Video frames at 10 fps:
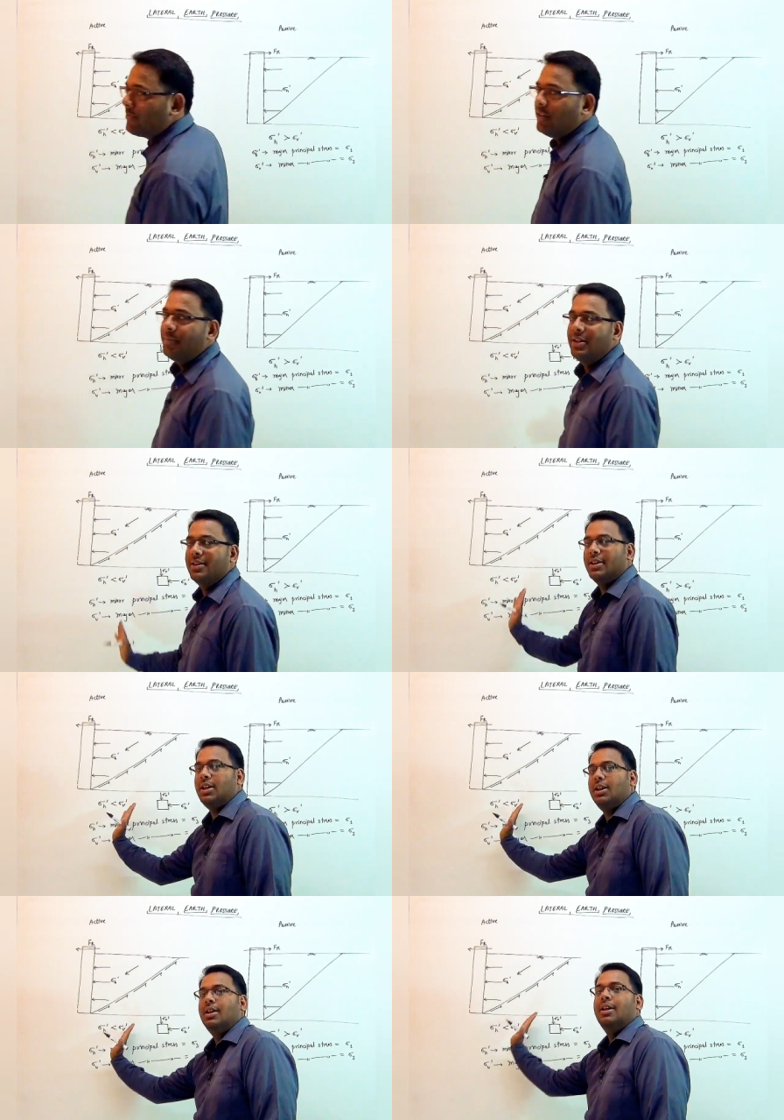will be in
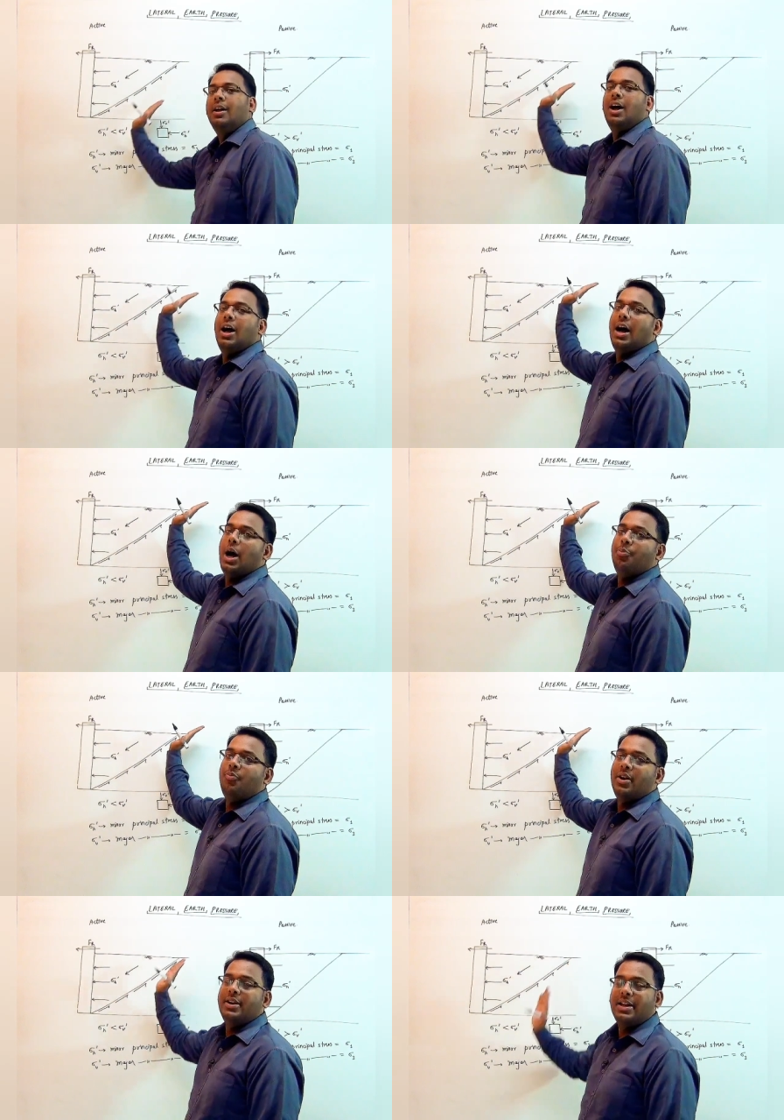the
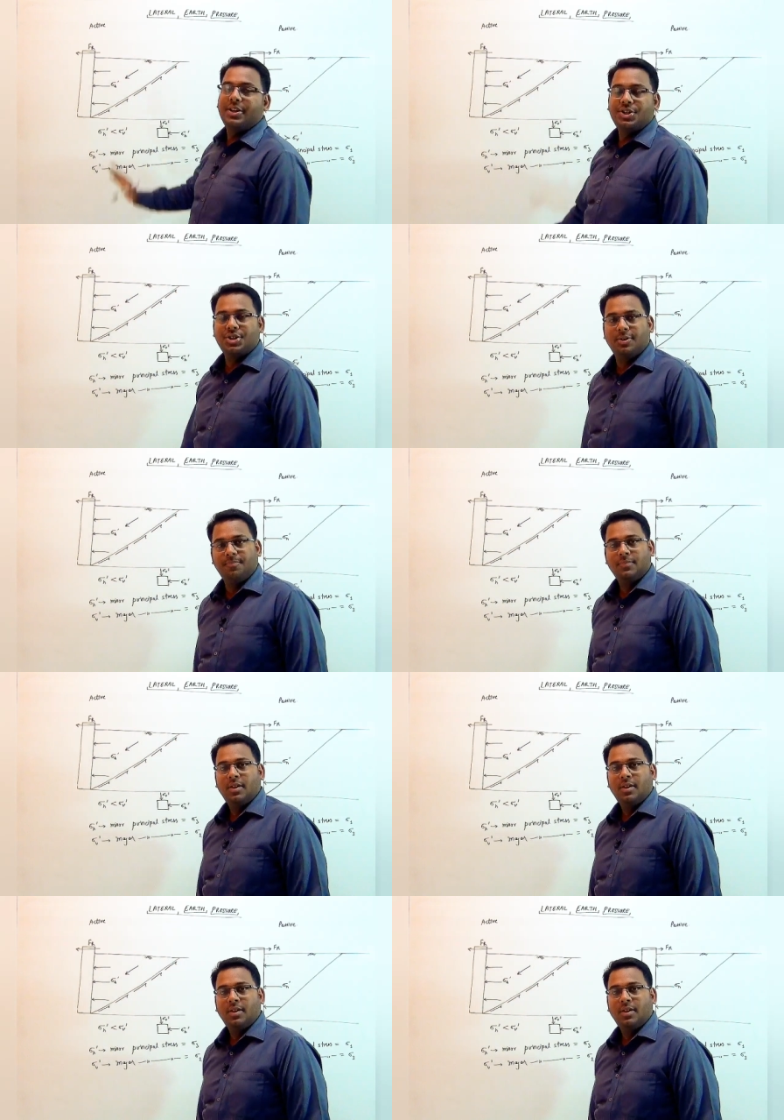upward direction